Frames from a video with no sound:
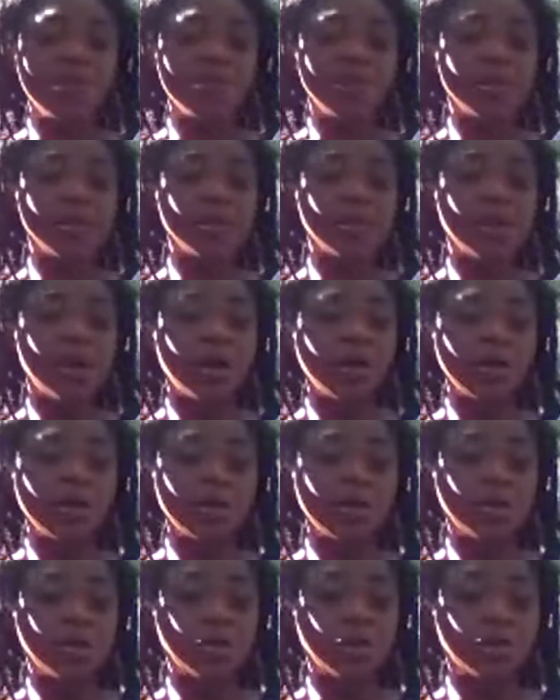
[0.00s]
versatile.
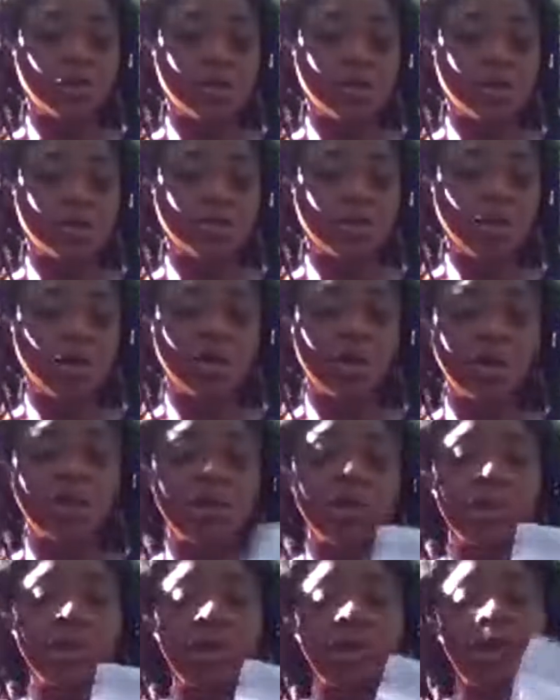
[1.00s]
Look, some of y'all need
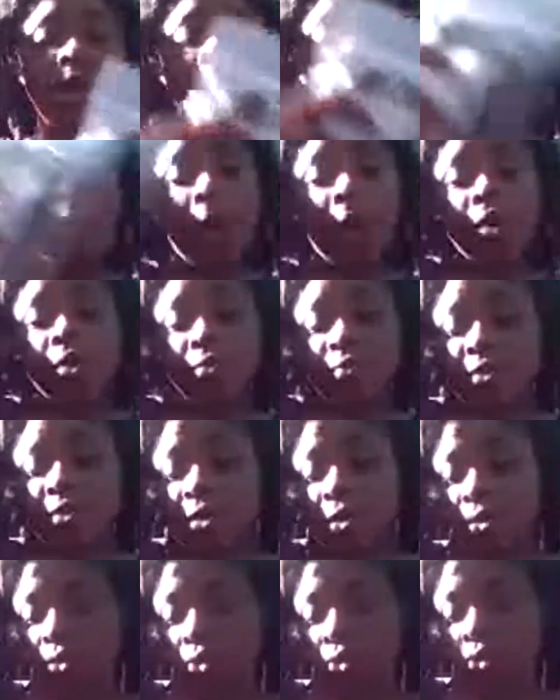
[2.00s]
to get up out of
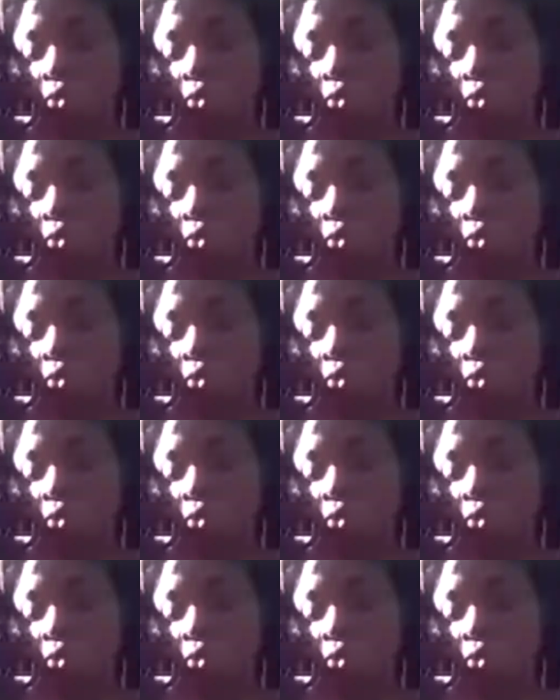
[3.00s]
these